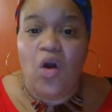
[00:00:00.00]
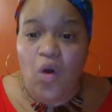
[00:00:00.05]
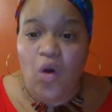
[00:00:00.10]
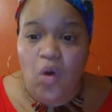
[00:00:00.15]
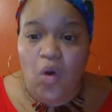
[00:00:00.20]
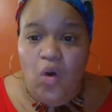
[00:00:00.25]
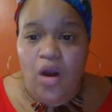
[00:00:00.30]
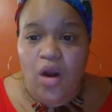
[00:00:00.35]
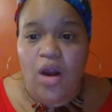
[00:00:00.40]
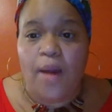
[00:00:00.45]

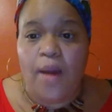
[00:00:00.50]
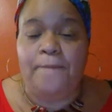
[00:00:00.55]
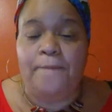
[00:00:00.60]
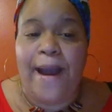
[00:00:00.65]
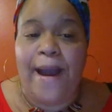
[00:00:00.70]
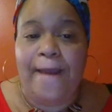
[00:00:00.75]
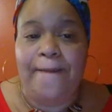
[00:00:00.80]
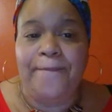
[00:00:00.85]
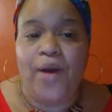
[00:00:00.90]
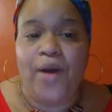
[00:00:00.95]
or
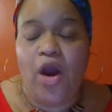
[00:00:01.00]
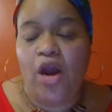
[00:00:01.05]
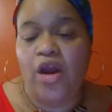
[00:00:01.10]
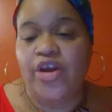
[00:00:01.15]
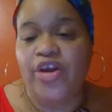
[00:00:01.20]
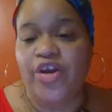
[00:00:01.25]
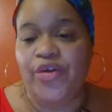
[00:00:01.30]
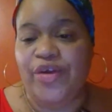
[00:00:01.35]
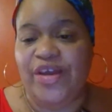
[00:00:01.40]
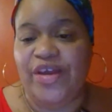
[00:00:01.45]
my
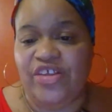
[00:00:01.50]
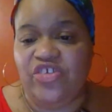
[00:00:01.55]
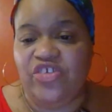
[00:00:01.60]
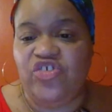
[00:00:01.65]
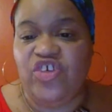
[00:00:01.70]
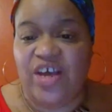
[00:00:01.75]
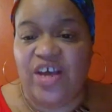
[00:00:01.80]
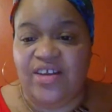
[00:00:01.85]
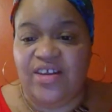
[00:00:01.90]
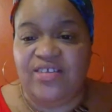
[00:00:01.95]
partner in
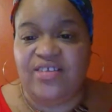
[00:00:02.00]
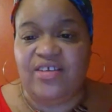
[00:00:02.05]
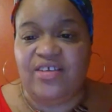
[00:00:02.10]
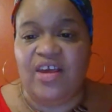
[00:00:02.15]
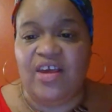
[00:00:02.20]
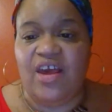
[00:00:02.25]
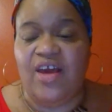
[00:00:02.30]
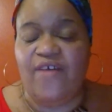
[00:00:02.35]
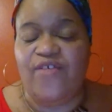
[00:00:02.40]
jealousy.